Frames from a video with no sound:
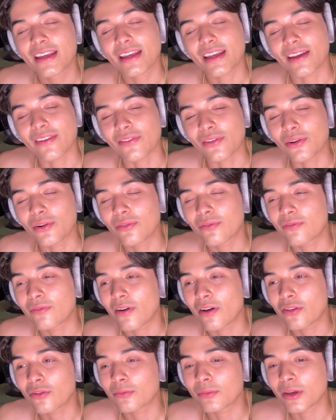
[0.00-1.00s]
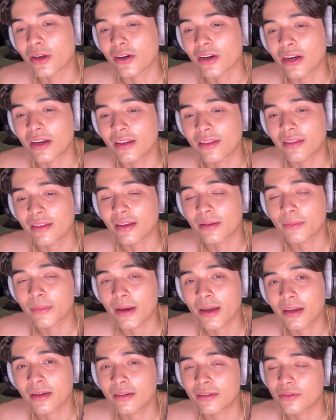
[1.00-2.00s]
If you don't follow me on anything,
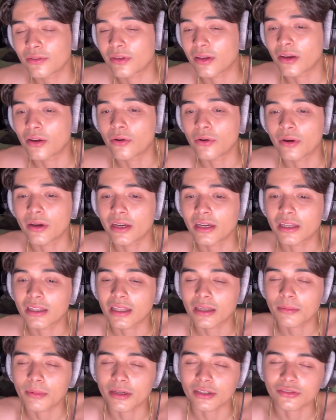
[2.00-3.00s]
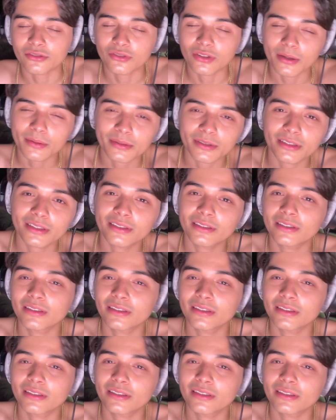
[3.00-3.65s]
man, you can go ahead and click my description.